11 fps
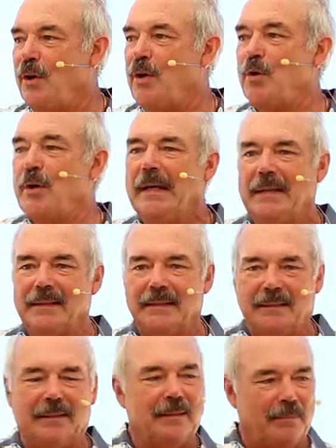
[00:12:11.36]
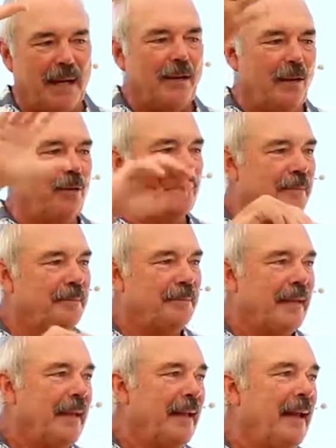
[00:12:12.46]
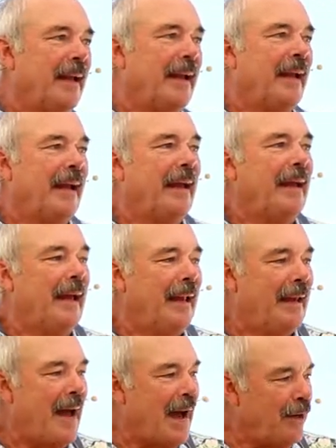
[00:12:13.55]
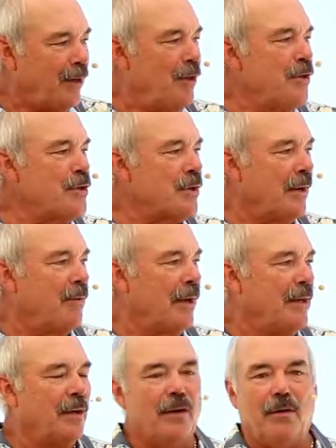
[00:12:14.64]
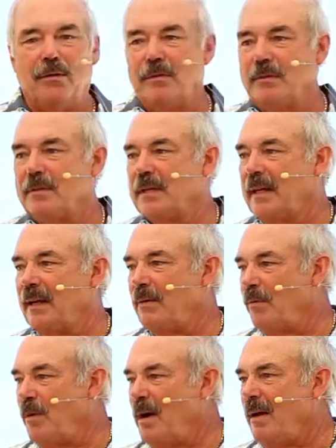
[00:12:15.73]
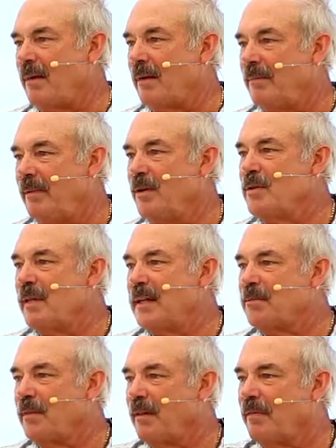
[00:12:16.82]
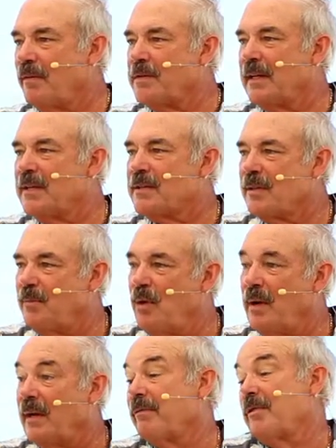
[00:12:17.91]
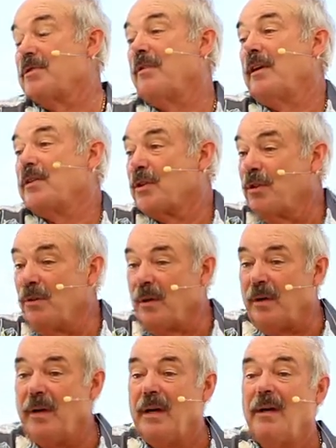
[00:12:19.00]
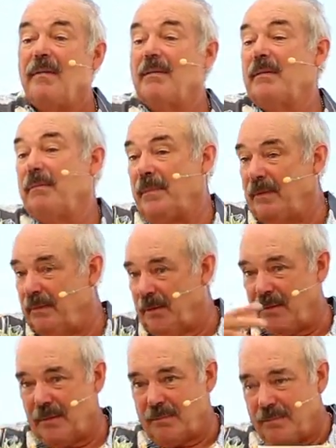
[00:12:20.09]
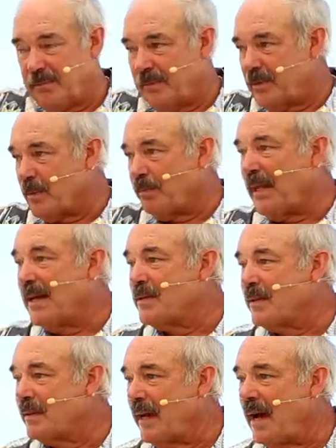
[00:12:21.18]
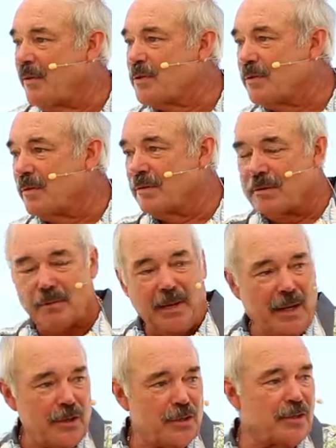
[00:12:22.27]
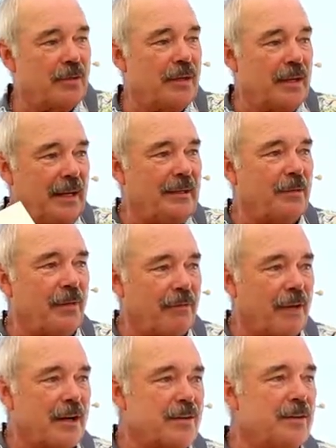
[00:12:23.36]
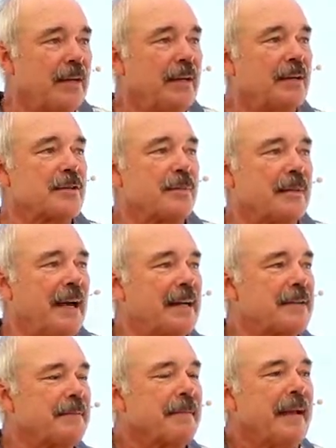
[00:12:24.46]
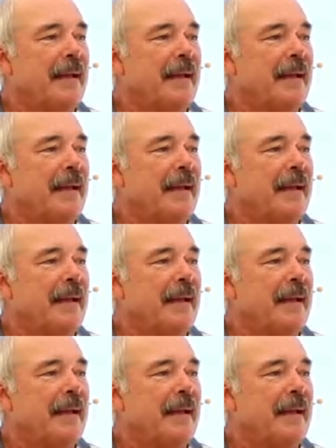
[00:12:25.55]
Noon? About noon. Not usually when you go to get water. Usually that's one of the first things in the morning. First of all, it's cooler. You know, the supplies at the house are diminished, so you need to refresh the supplies.